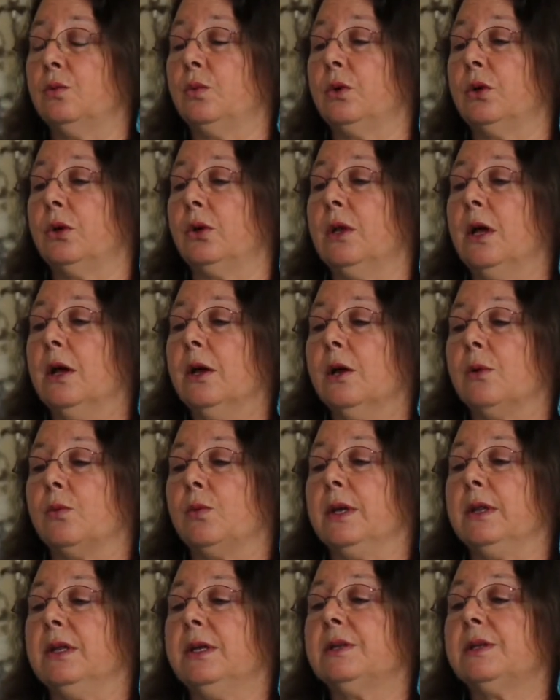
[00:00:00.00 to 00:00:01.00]
will
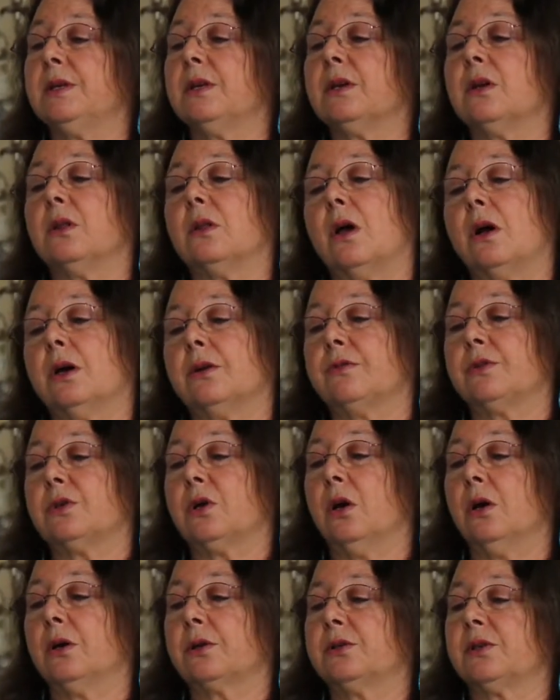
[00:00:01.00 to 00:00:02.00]
releasing a lot of
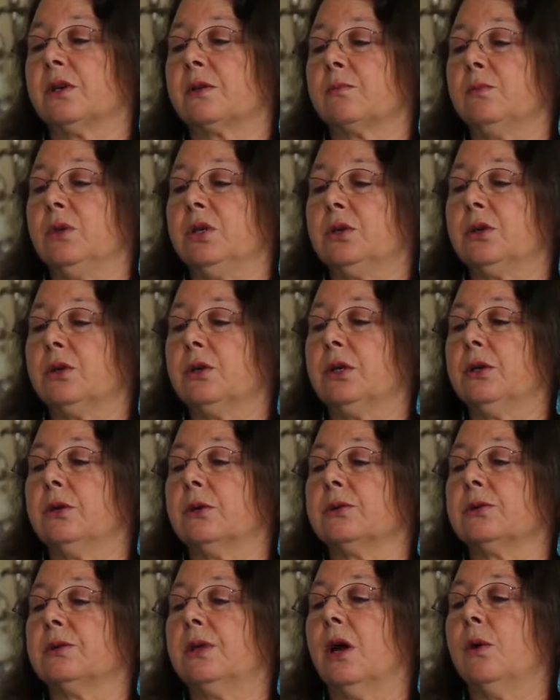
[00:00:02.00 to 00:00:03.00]
toxic
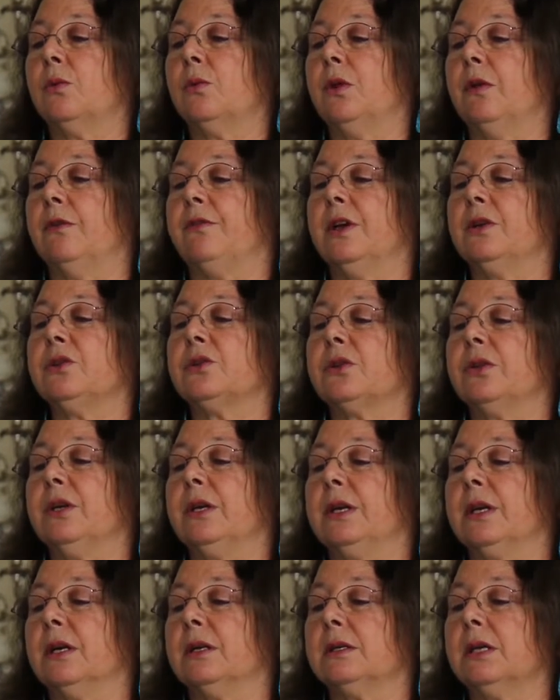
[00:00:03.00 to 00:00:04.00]
materials that will
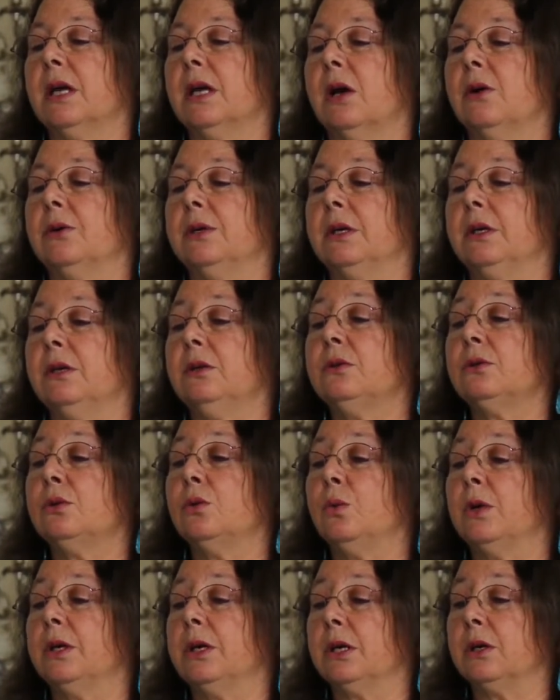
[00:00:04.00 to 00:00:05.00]
eventually get down into
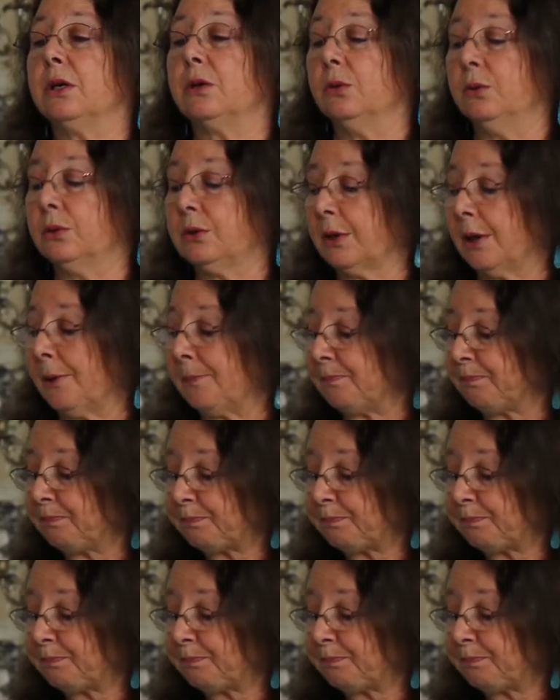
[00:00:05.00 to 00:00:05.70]
Wirikuta.